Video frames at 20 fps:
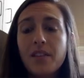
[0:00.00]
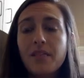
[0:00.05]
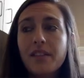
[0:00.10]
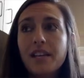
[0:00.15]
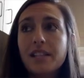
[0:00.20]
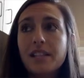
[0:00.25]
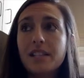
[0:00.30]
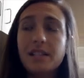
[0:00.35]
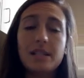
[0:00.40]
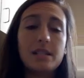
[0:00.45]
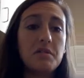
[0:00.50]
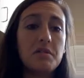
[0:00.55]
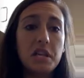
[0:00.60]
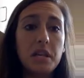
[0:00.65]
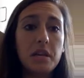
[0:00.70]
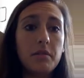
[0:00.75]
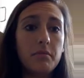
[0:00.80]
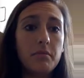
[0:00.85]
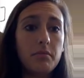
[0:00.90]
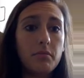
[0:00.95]
That's
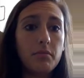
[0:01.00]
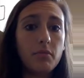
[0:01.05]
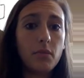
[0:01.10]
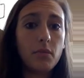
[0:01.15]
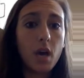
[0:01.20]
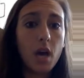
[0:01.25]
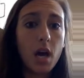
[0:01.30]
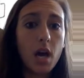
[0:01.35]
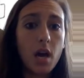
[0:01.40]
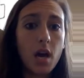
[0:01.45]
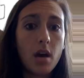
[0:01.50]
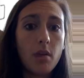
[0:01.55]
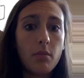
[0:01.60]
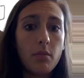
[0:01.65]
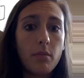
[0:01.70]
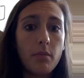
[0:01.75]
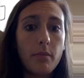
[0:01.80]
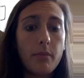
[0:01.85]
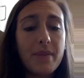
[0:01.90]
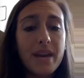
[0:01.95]
the
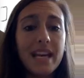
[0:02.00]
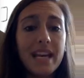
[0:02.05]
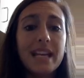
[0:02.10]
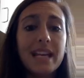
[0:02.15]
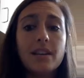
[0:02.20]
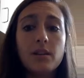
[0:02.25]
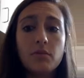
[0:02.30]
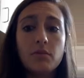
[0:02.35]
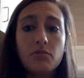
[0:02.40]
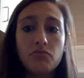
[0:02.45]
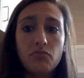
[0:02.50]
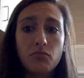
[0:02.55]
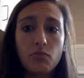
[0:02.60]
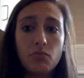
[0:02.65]
main